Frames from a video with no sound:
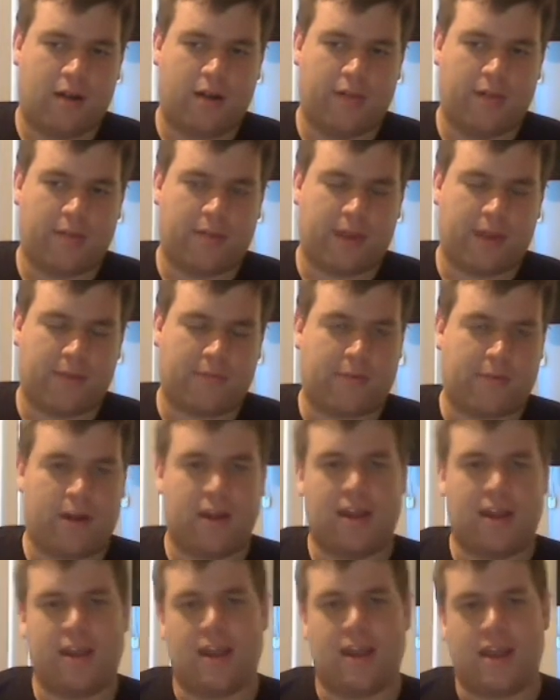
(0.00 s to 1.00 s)
that
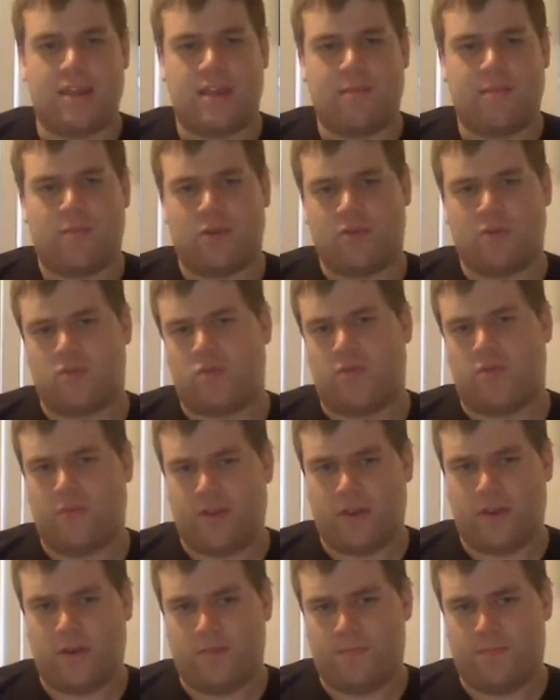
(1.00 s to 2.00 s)
Friday, and then post a
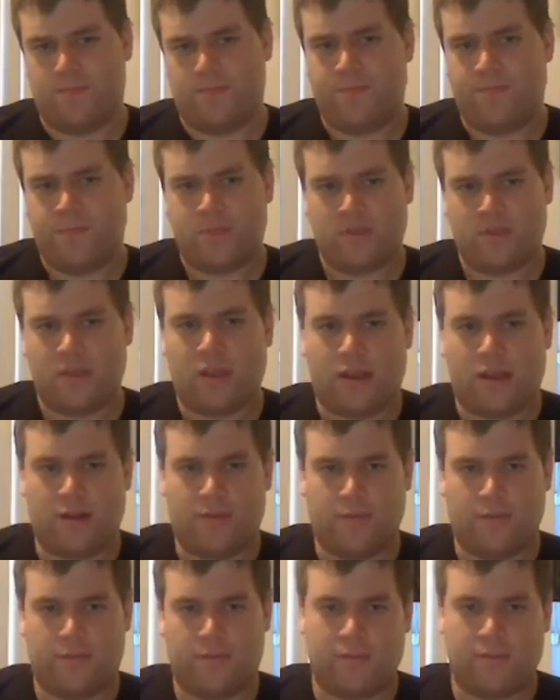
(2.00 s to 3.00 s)
review
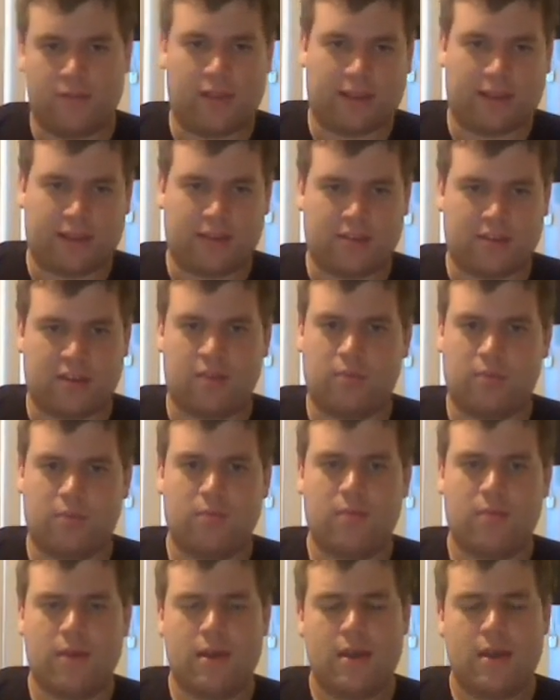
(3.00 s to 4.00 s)
of, like I said,
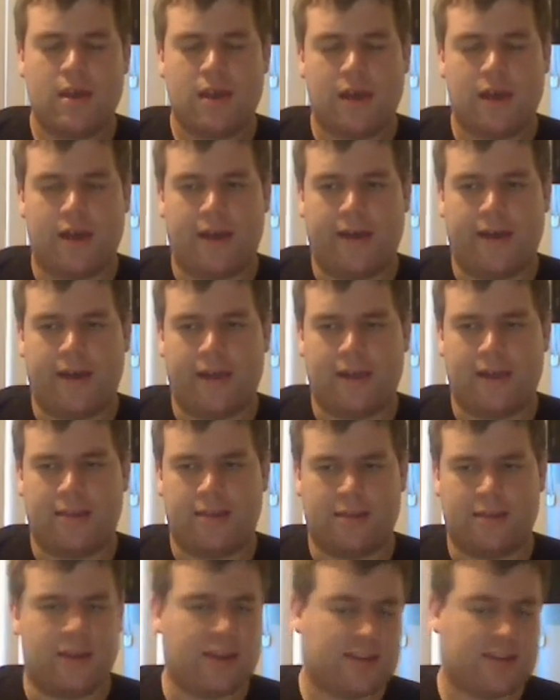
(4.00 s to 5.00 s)

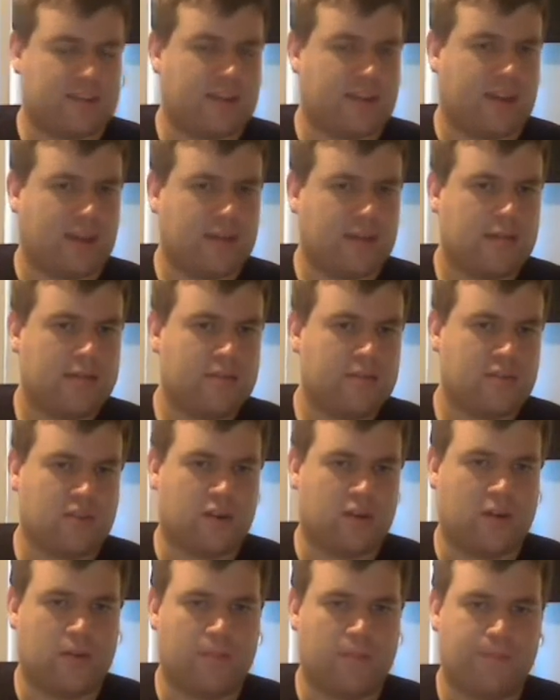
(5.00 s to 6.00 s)
the next day.
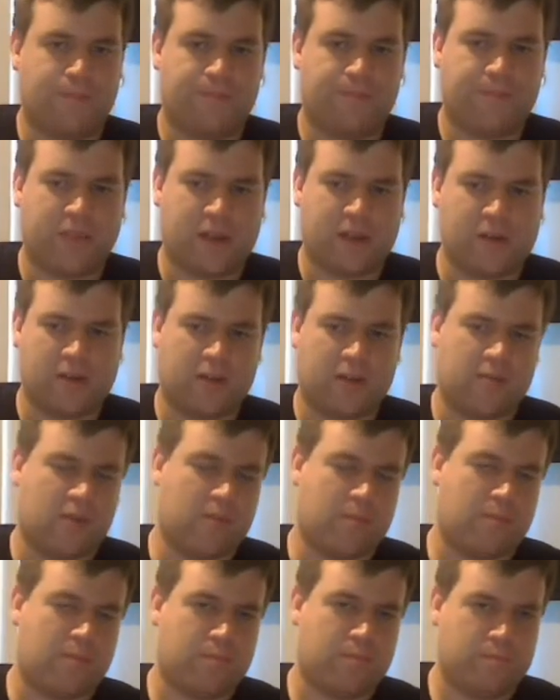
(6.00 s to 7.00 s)
So I'll give a
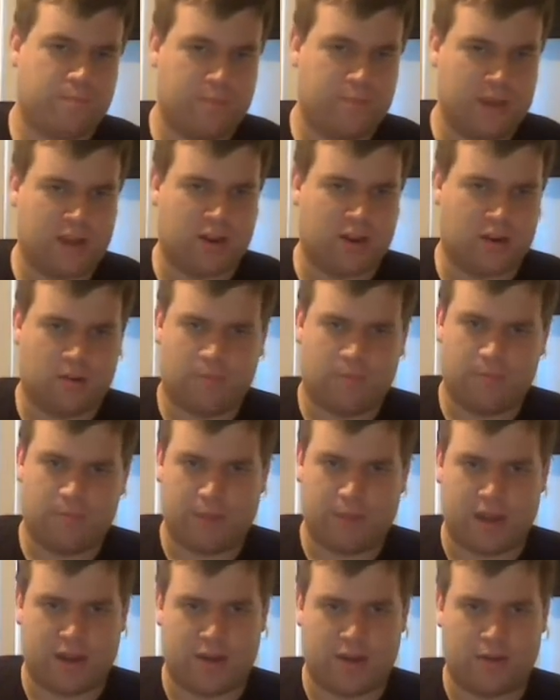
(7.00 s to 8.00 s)
bigger,
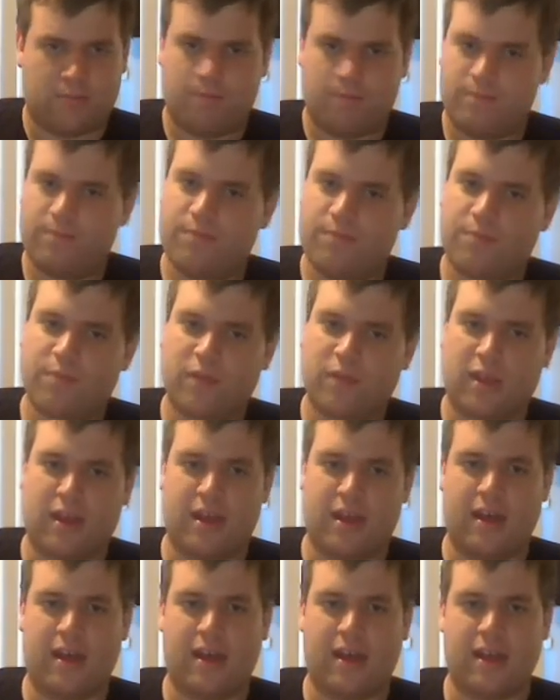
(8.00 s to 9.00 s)
better
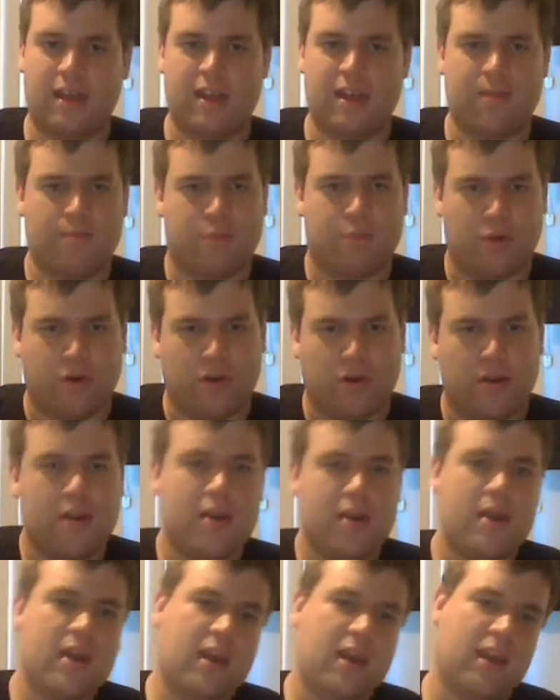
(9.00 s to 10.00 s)
input
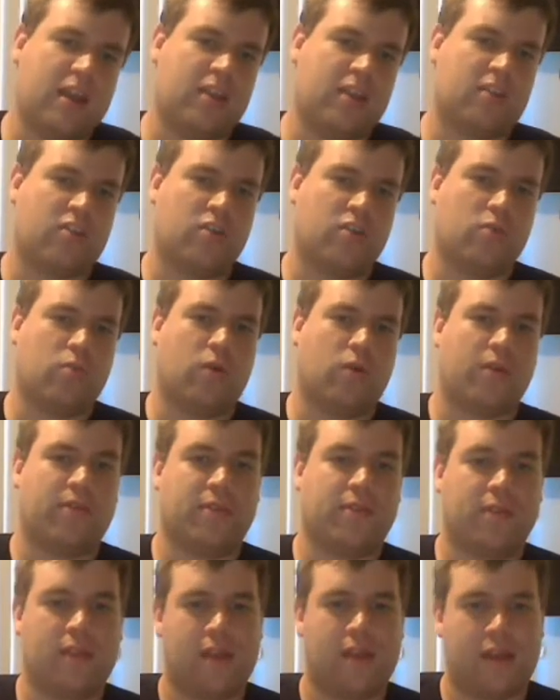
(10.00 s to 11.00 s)
into what
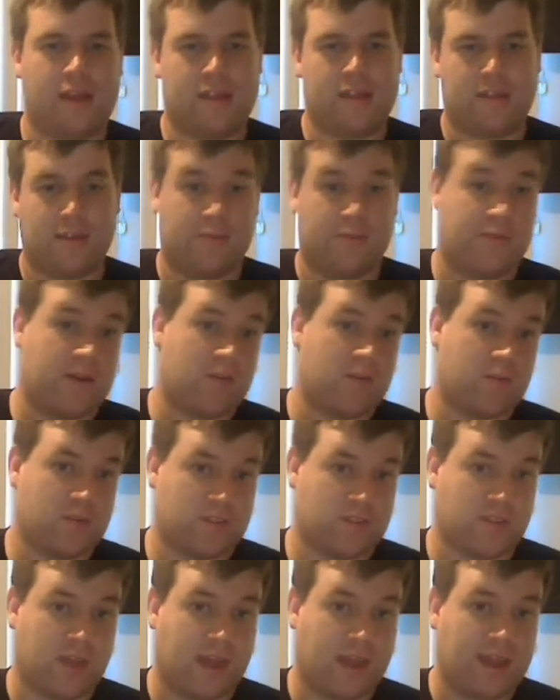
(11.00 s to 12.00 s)
the event was
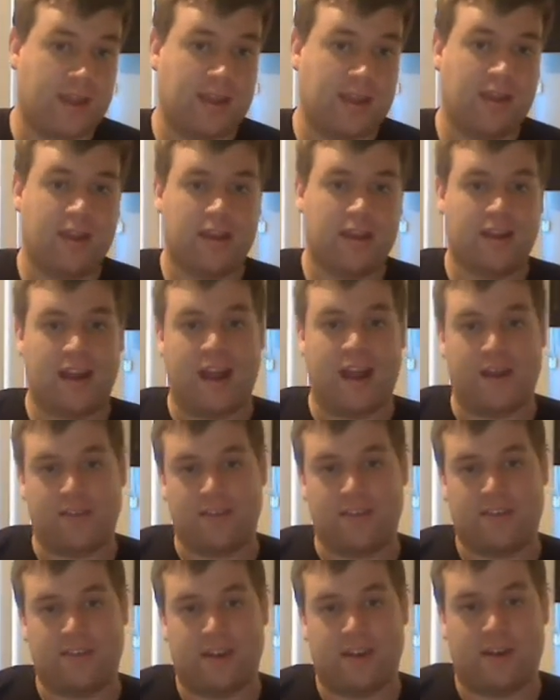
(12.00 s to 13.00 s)
like and how they
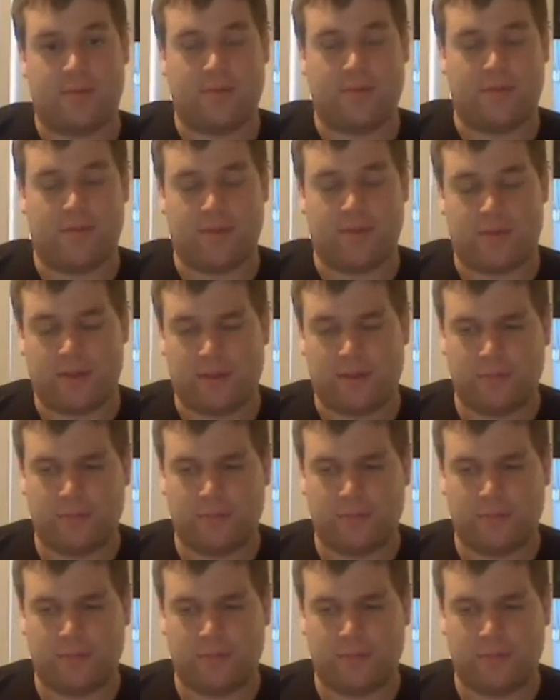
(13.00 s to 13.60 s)
set up everything.